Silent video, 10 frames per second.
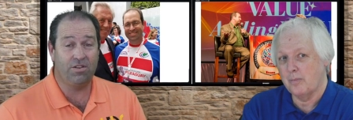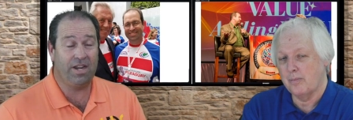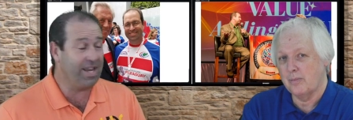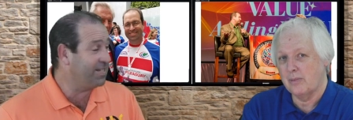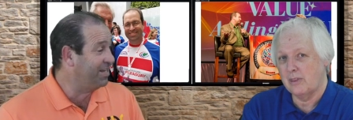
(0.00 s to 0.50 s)
Speaker 1: guess
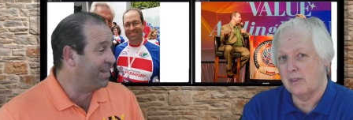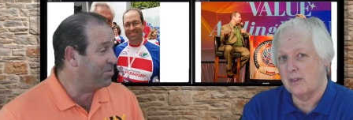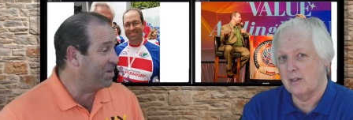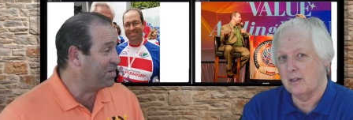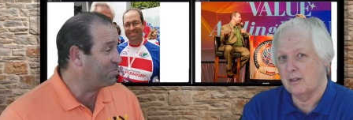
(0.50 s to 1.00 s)
in that way, he's
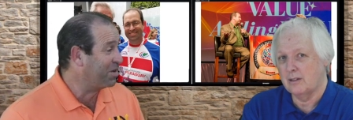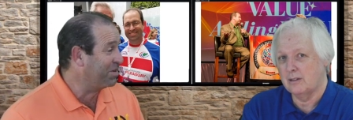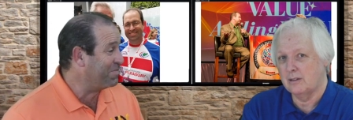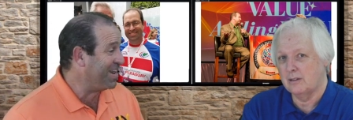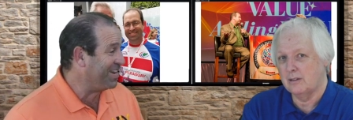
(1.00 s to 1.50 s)
probably made
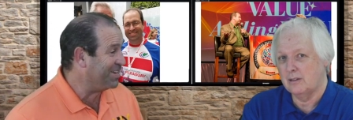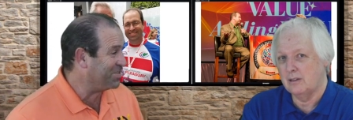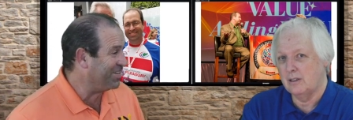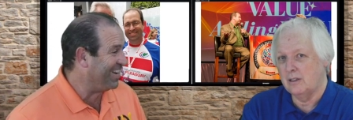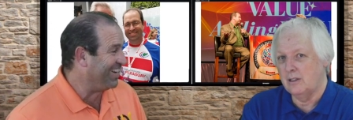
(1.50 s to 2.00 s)
history. I
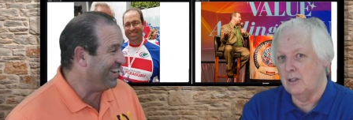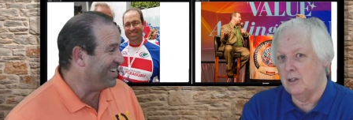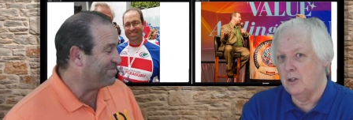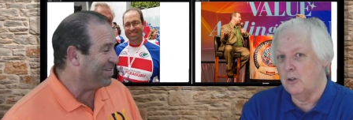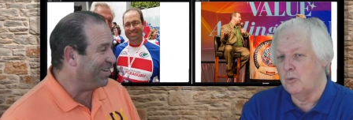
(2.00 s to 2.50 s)
guess,
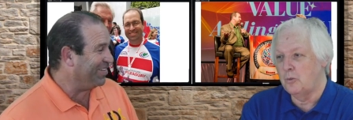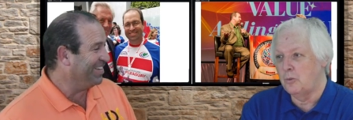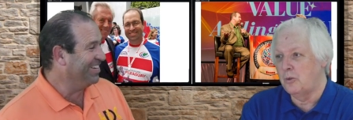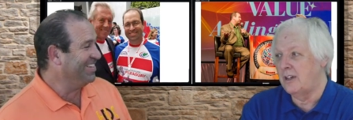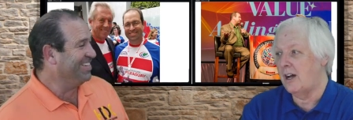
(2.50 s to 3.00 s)
Paul.
Speaker 2: Well,
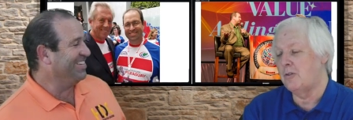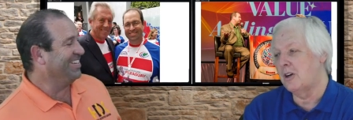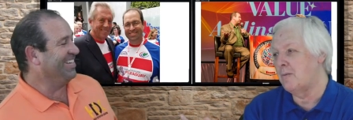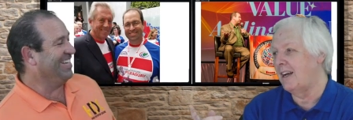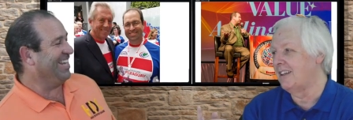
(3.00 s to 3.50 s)
now one of my
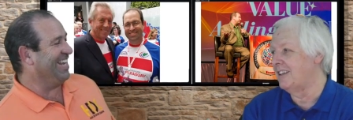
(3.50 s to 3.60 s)
little